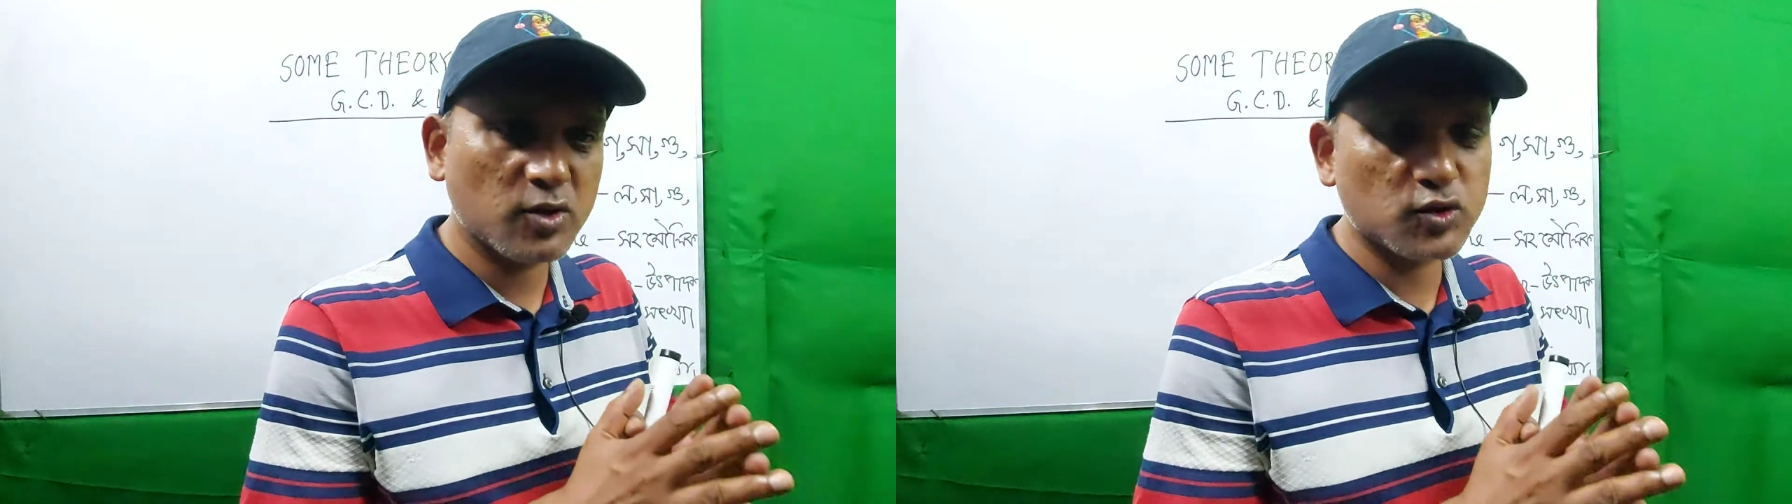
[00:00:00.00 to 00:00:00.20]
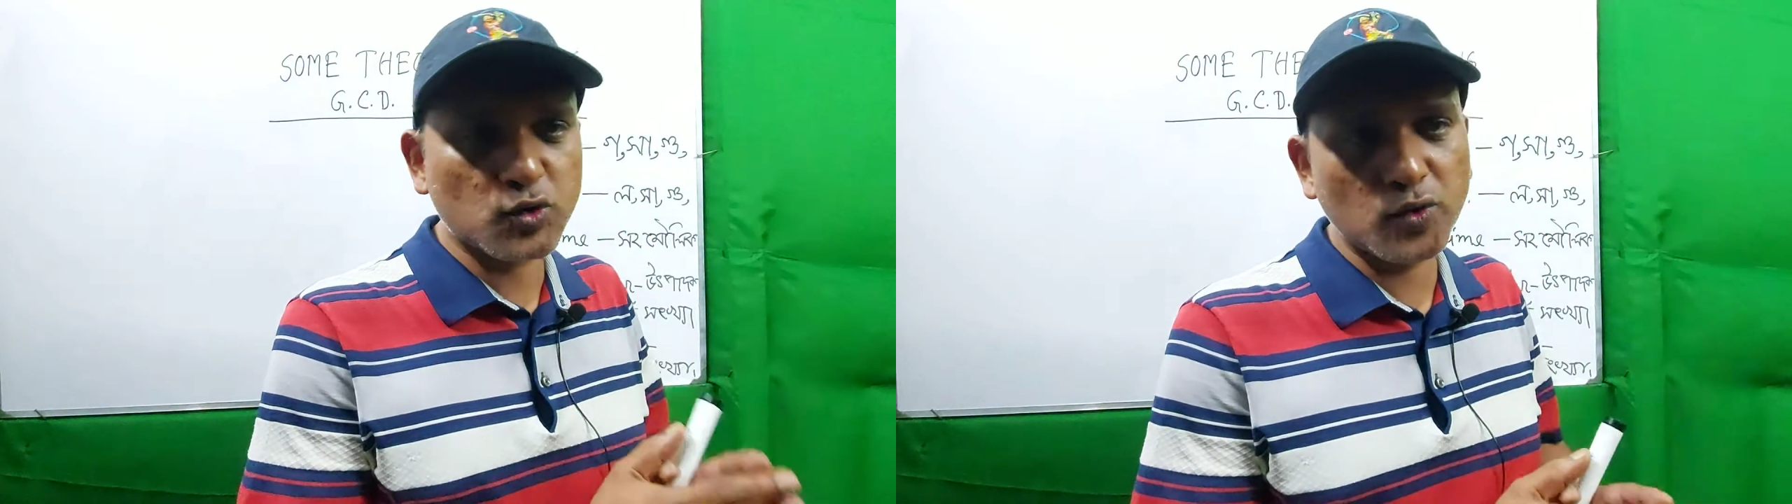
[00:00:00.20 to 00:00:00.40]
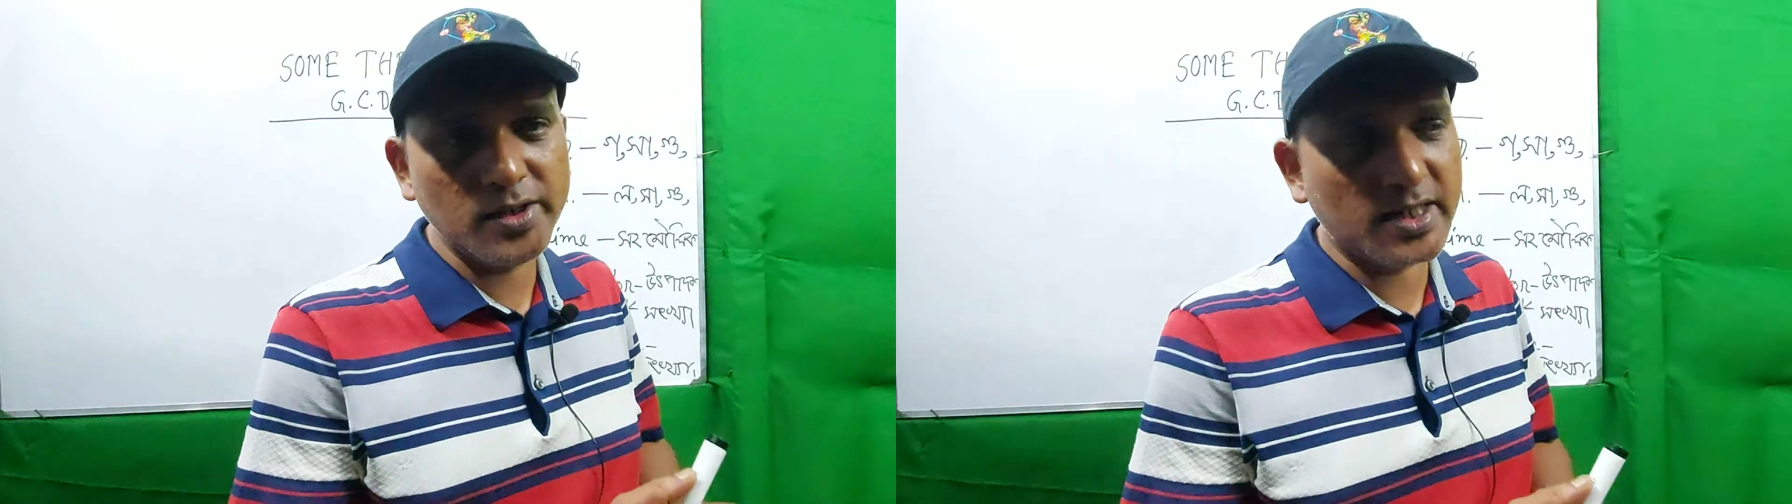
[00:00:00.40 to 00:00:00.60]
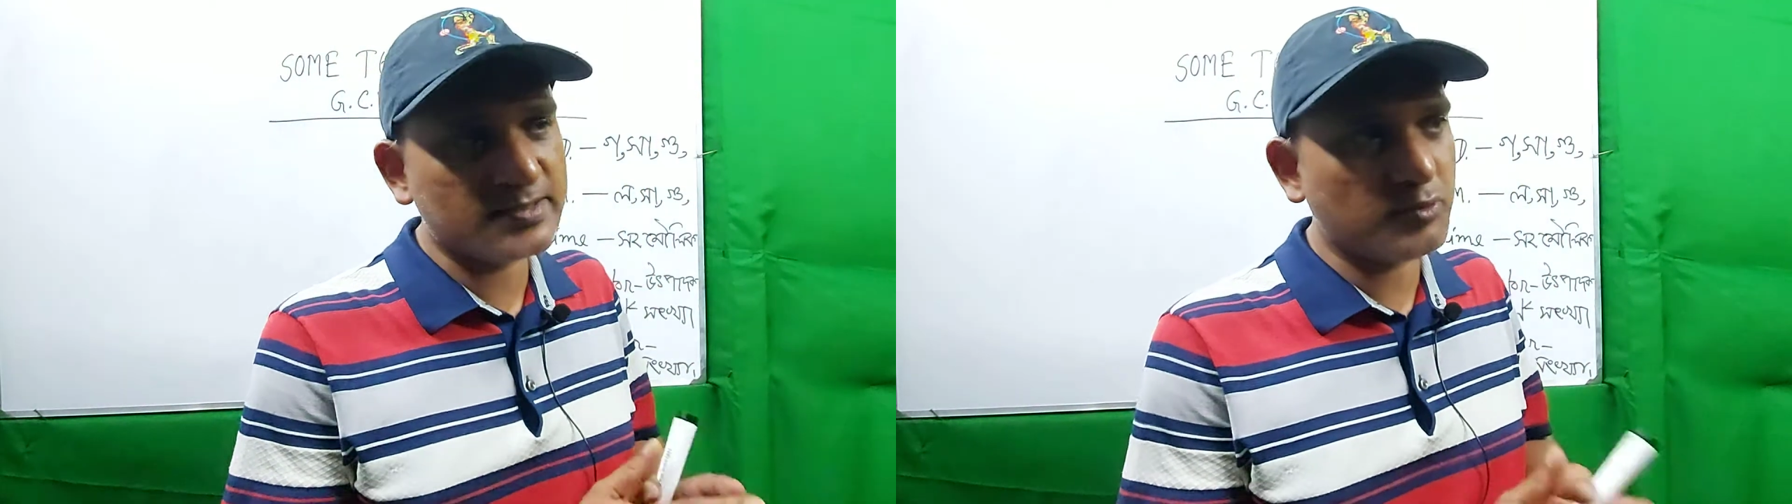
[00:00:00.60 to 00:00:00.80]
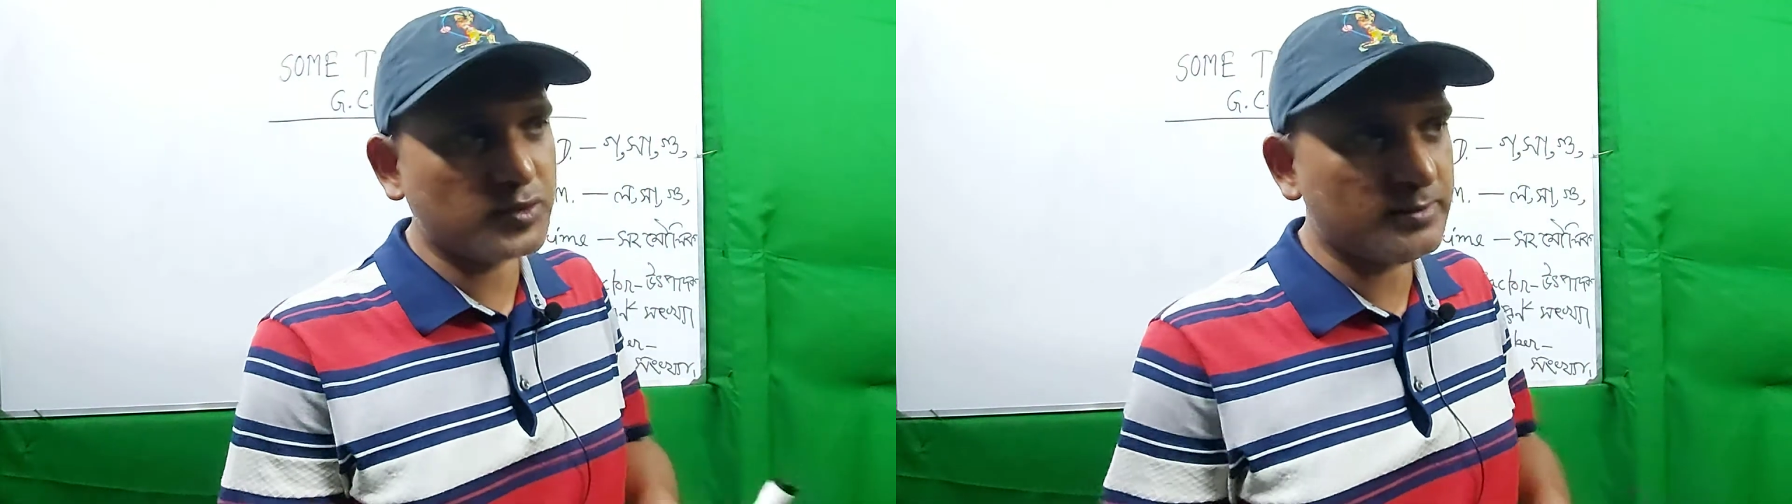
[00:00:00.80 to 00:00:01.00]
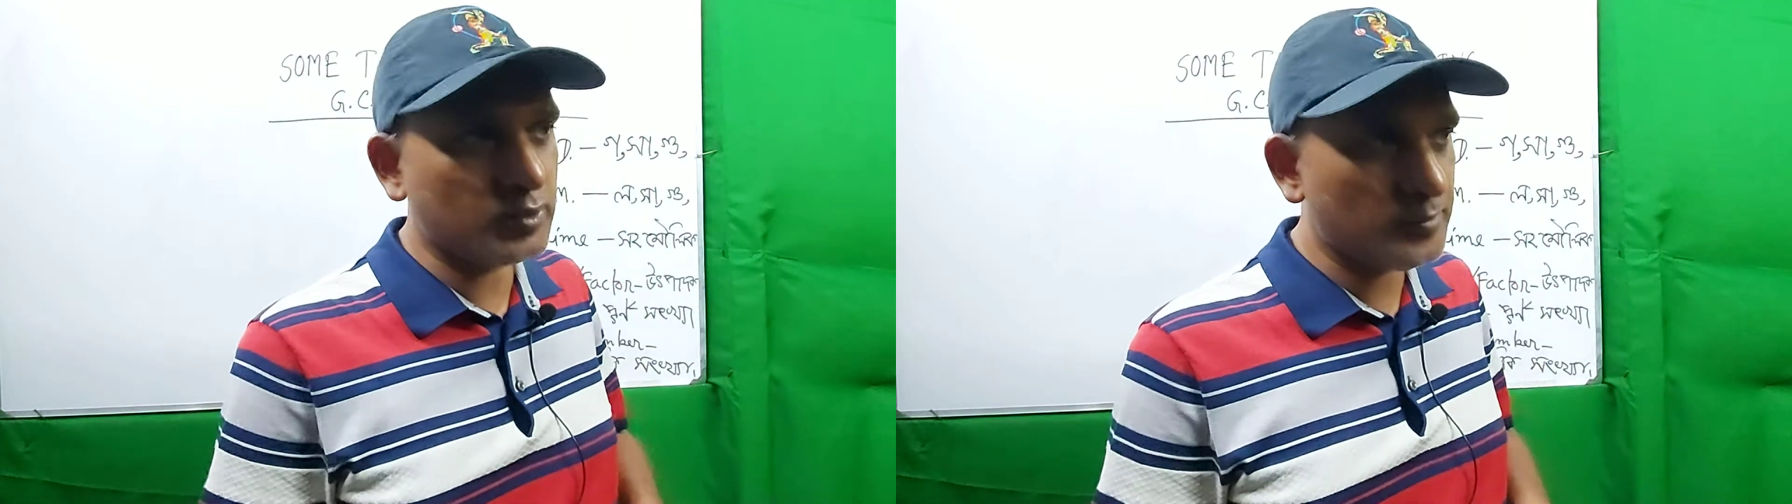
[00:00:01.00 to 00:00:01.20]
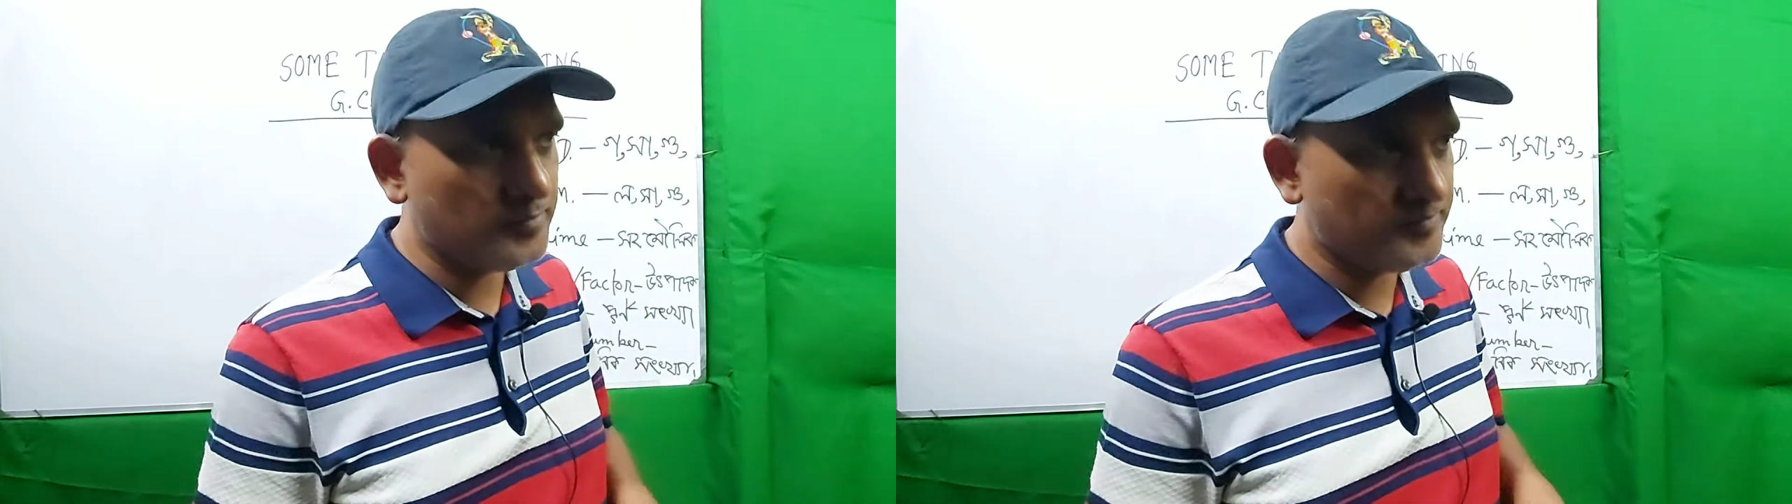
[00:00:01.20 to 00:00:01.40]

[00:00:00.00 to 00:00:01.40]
slowly as possible.